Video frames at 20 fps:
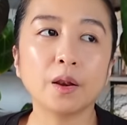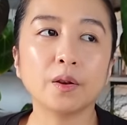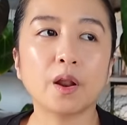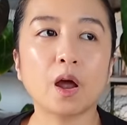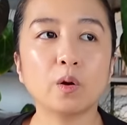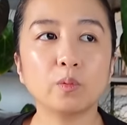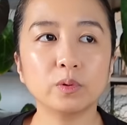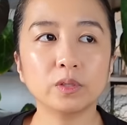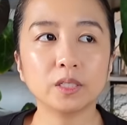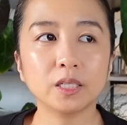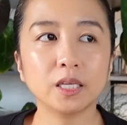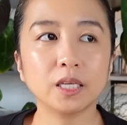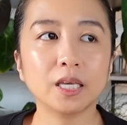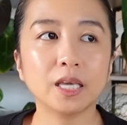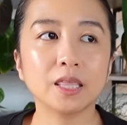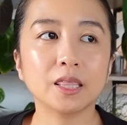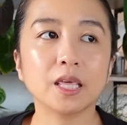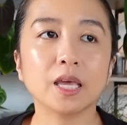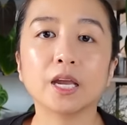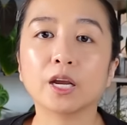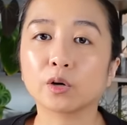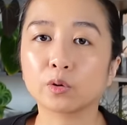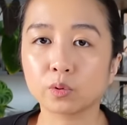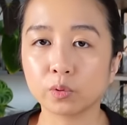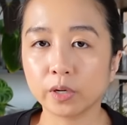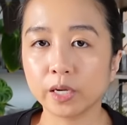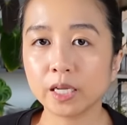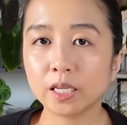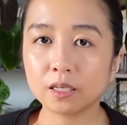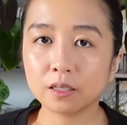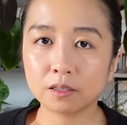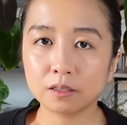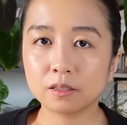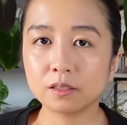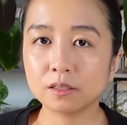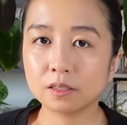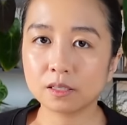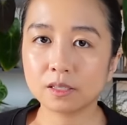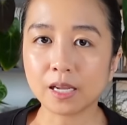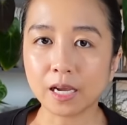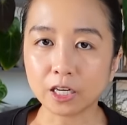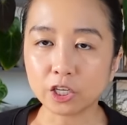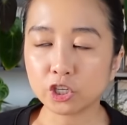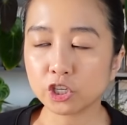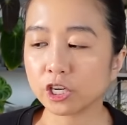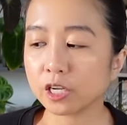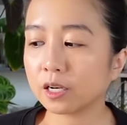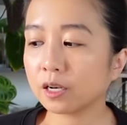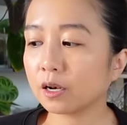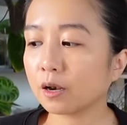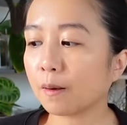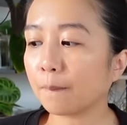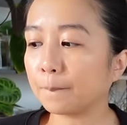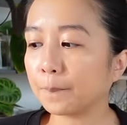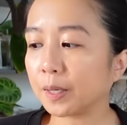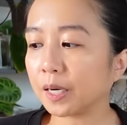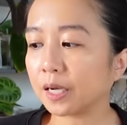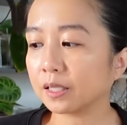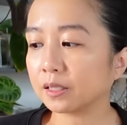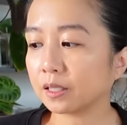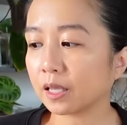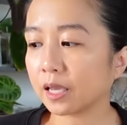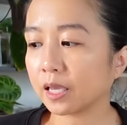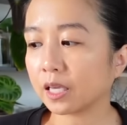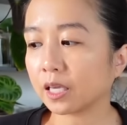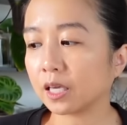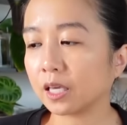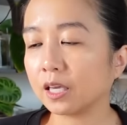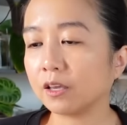not really in the aroid section but like